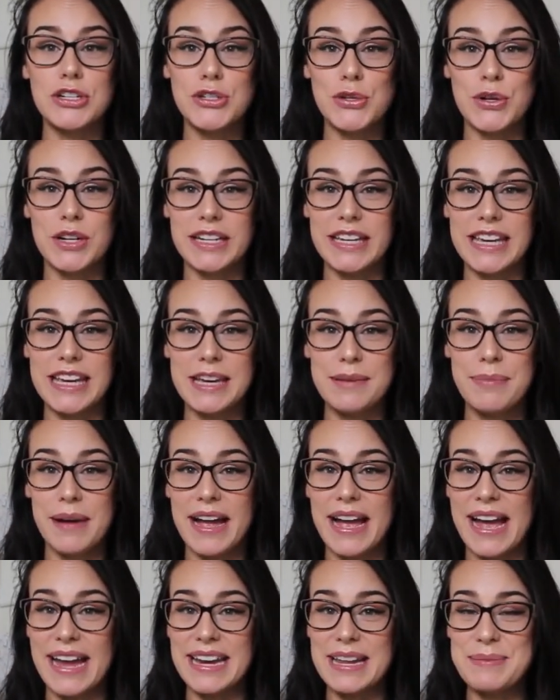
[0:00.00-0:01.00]
dorky
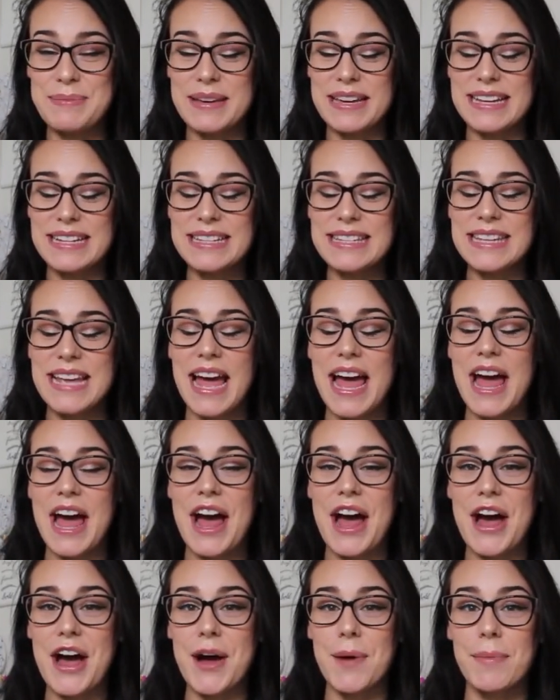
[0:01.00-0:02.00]
by any means.
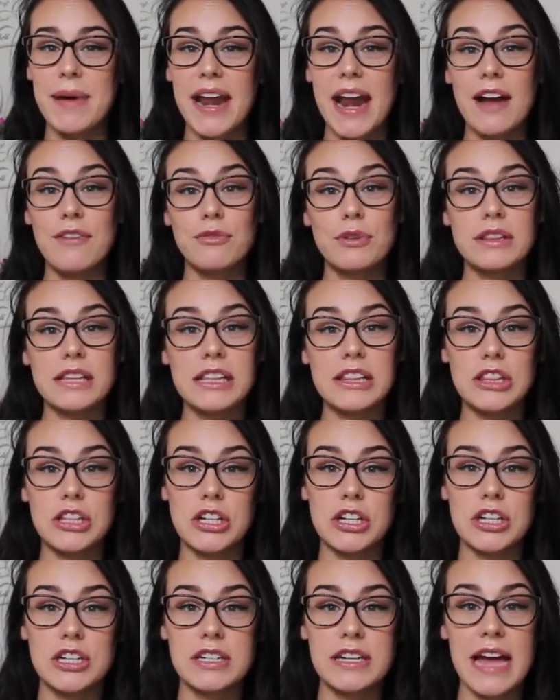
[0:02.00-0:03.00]
And I've really
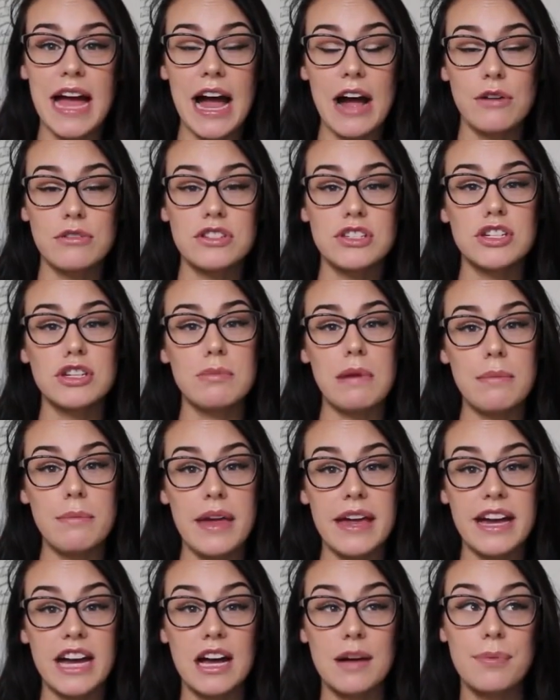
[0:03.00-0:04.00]
learned how to do my
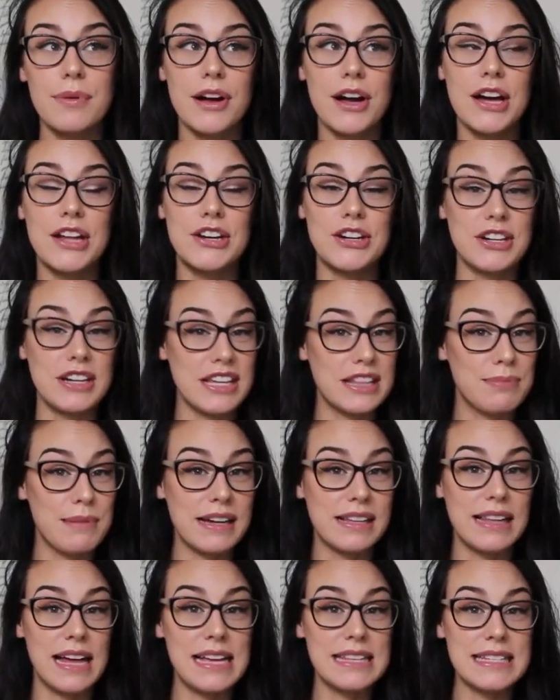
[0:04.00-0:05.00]
makeup underneath
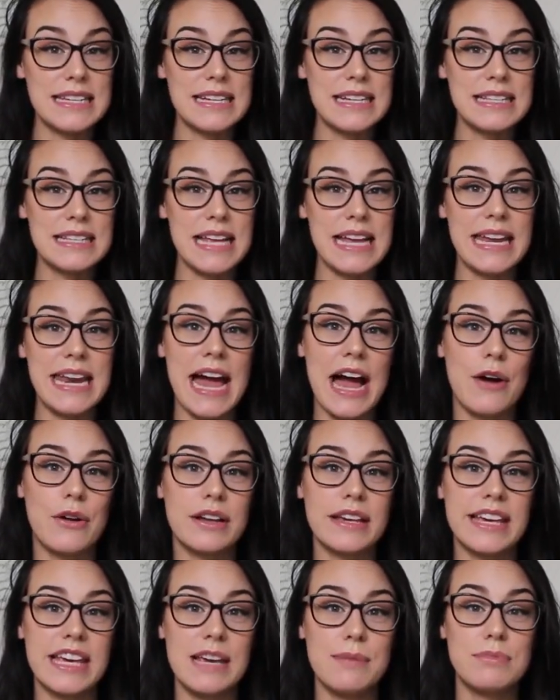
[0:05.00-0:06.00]
my glasses and how
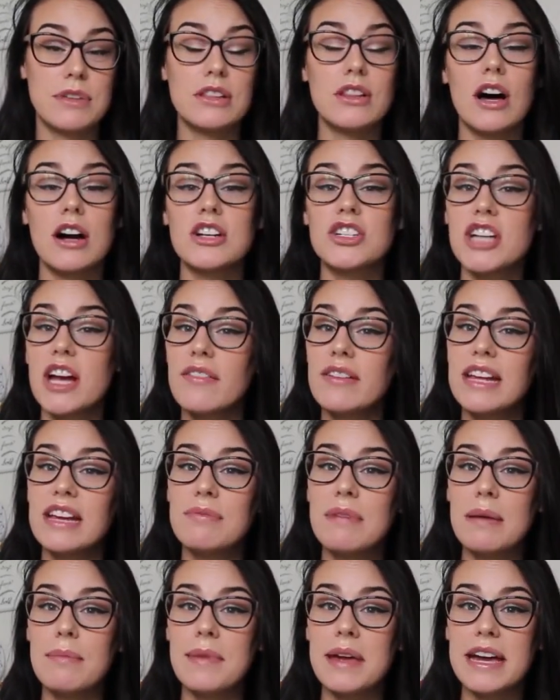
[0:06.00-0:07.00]
to keep the longevity
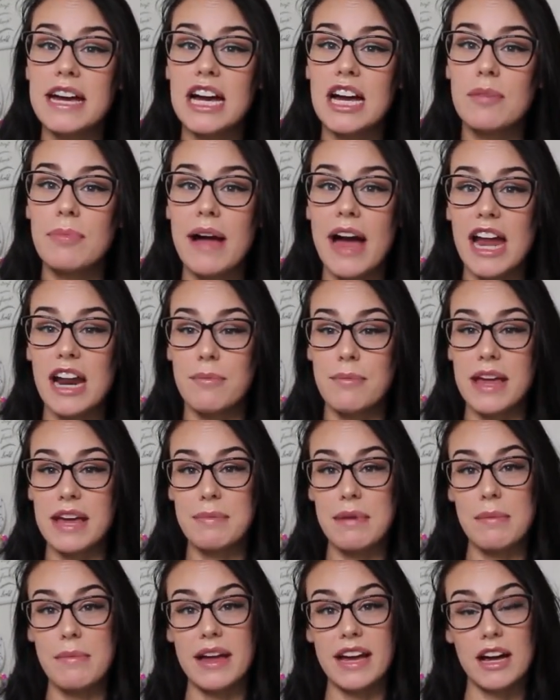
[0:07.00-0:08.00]
of my makeup, how to make
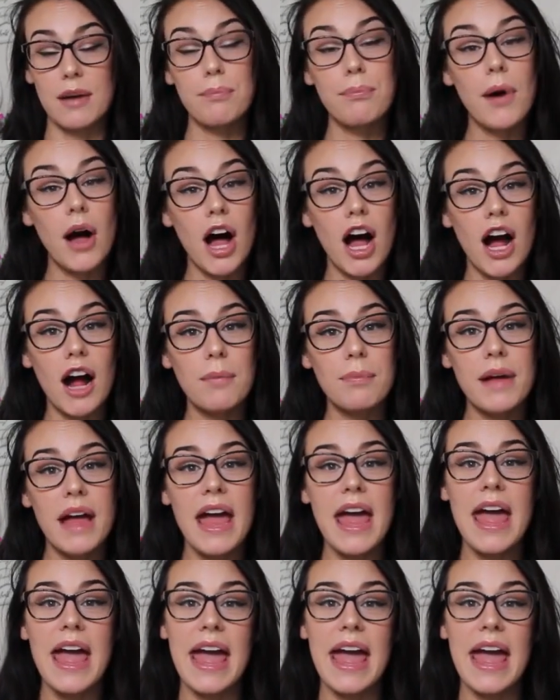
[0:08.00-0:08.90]
my makeup pop.